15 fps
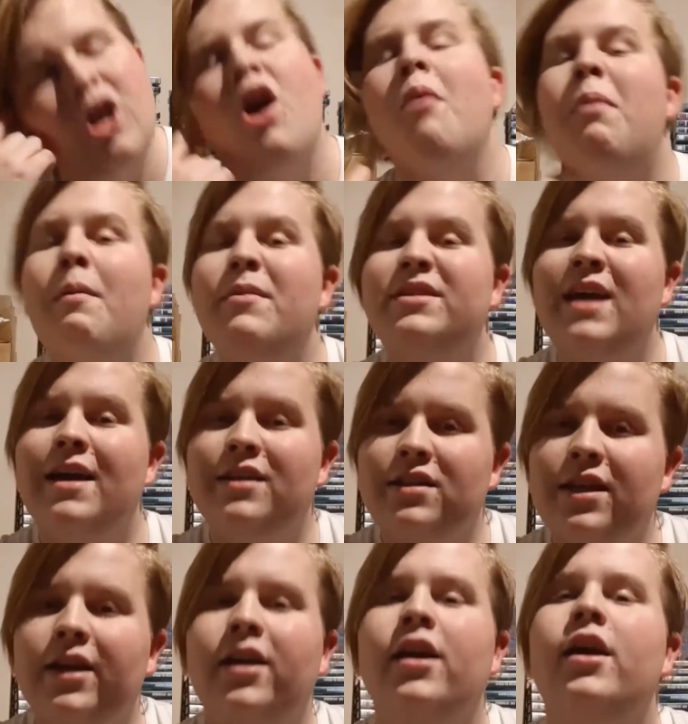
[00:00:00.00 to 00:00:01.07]
I'll blame it to
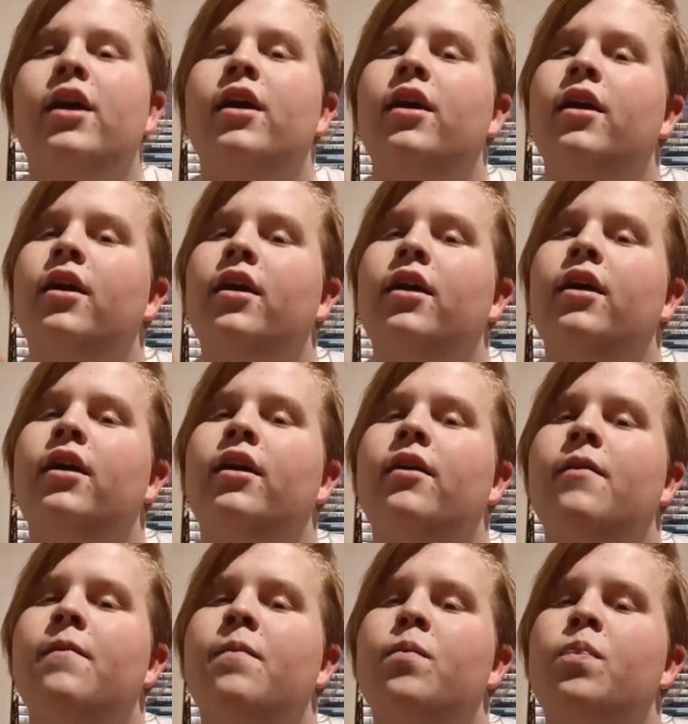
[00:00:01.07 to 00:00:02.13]
editing.
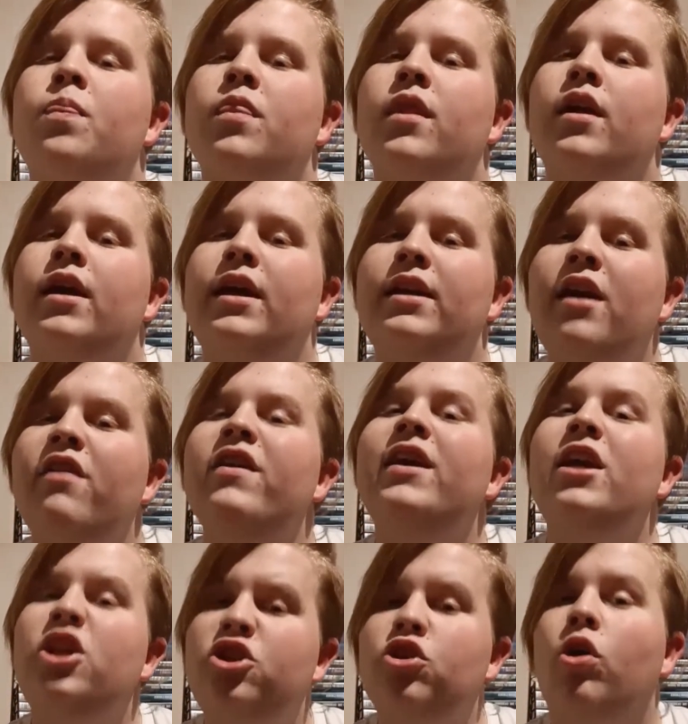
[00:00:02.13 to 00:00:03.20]
Nothing
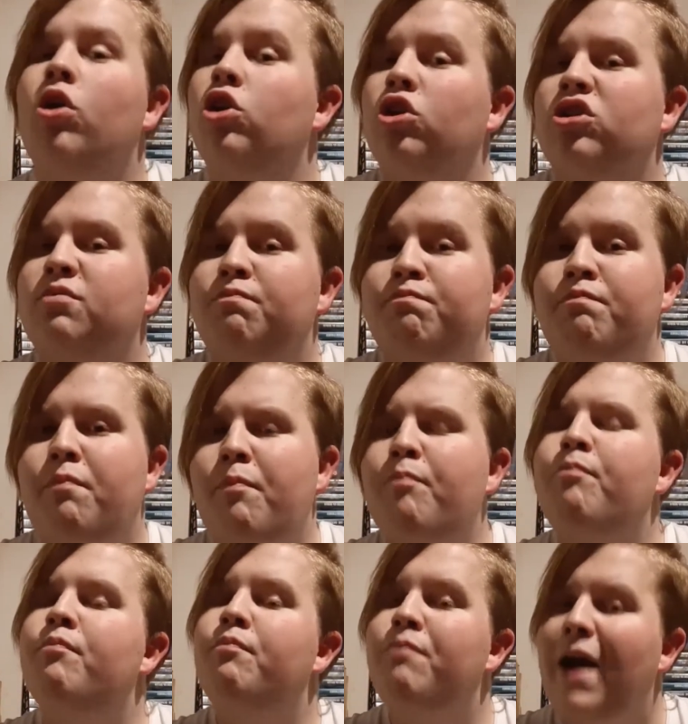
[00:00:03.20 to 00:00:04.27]
he shot looked
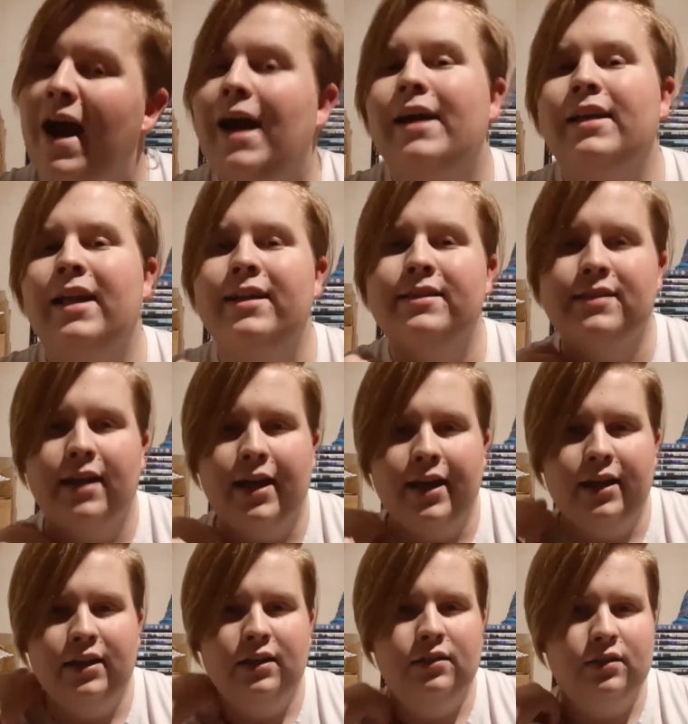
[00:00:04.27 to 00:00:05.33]
bad, let's say.